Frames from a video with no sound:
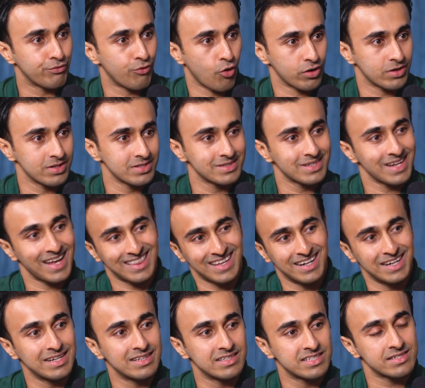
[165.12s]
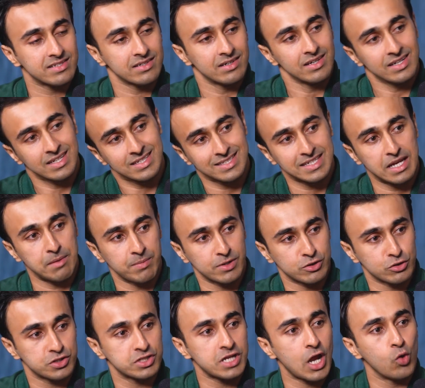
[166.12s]
forest, and then Sir is
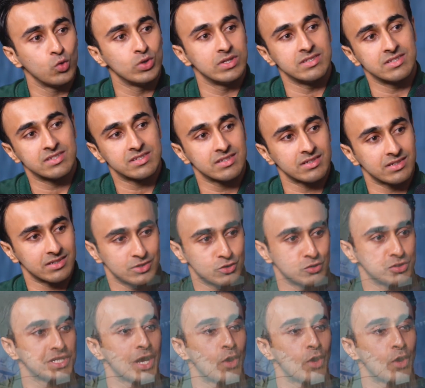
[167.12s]
temple. So Shaolin Sir, so